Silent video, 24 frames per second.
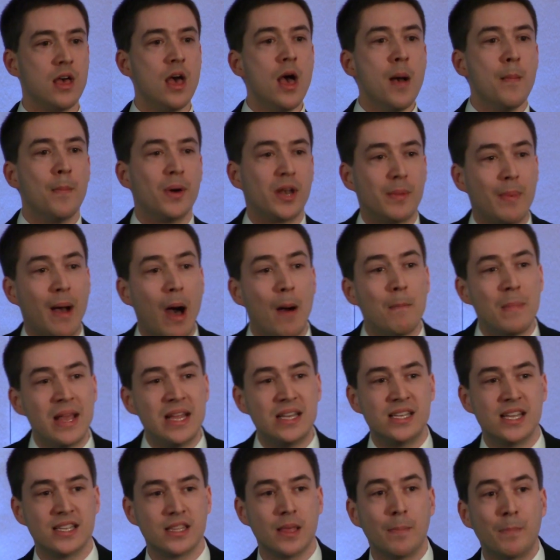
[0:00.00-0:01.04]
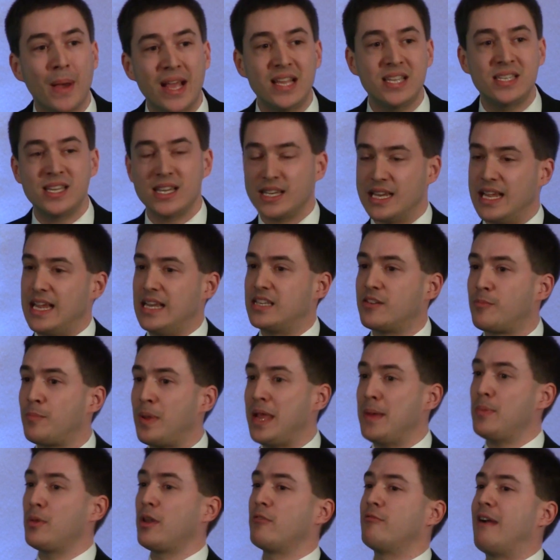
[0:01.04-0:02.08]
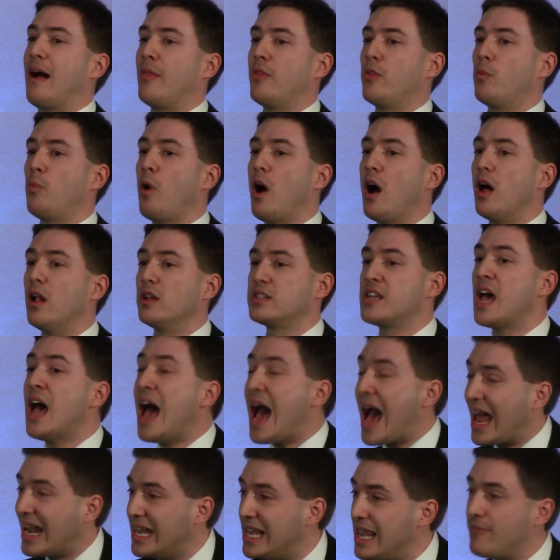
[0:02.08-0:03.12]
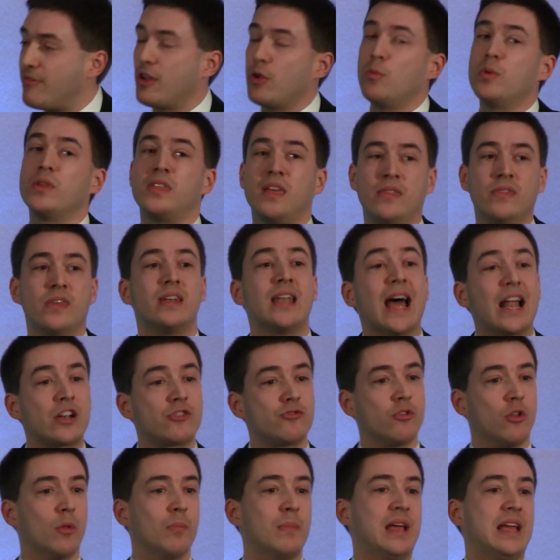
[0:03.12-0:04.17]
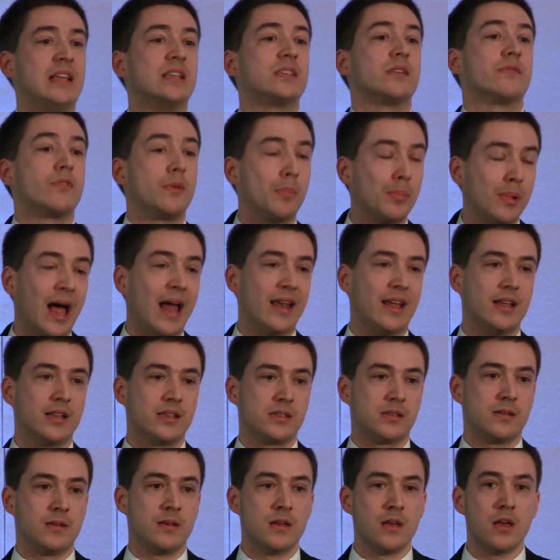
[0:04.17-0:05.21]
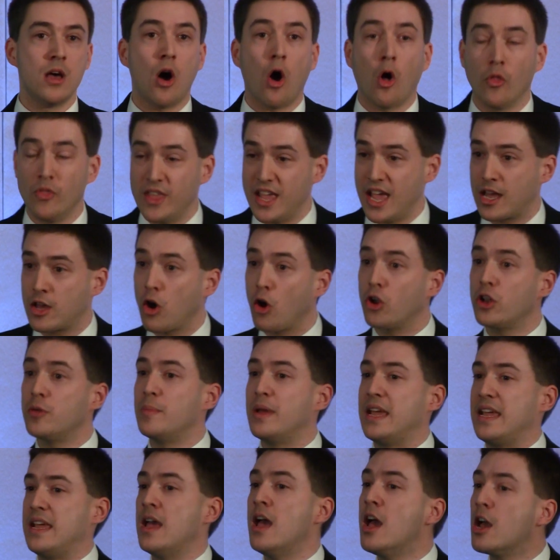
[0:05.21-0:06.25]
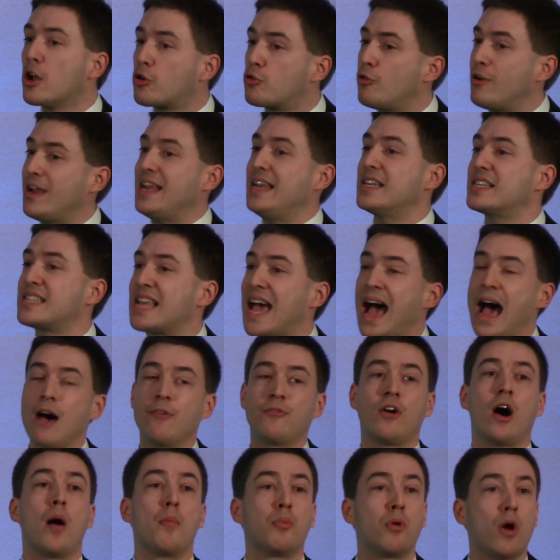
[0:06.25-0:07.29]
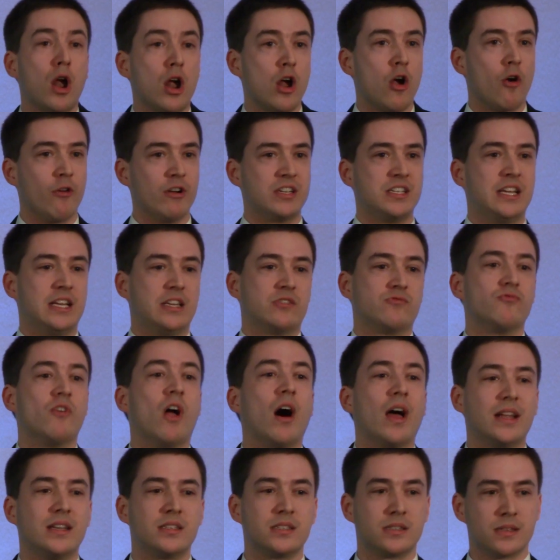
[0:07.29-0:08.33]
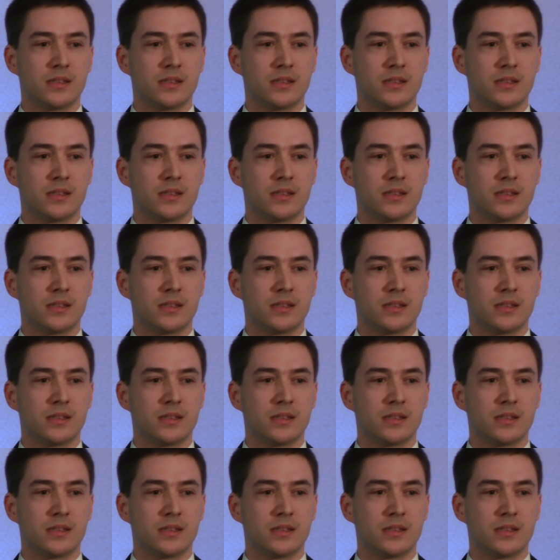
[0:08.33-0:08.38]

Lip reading: but about meeting the basic needs of people around the world and living within the natural means of the planet. On the economy, Greens have our priorities right.